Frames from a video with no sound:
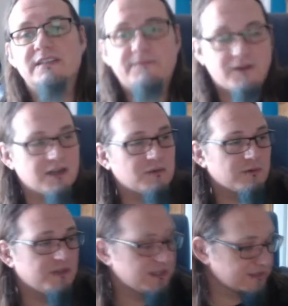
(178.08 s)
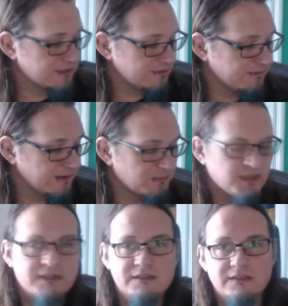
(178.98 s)
find with this
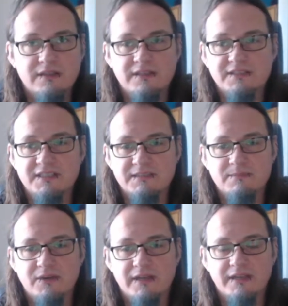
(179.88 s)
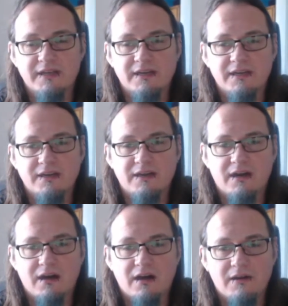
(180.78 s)
filament, and this is my
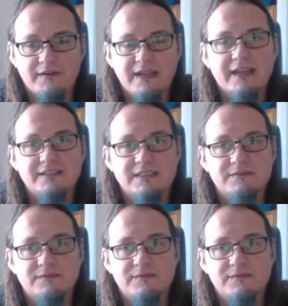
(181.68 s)
negative,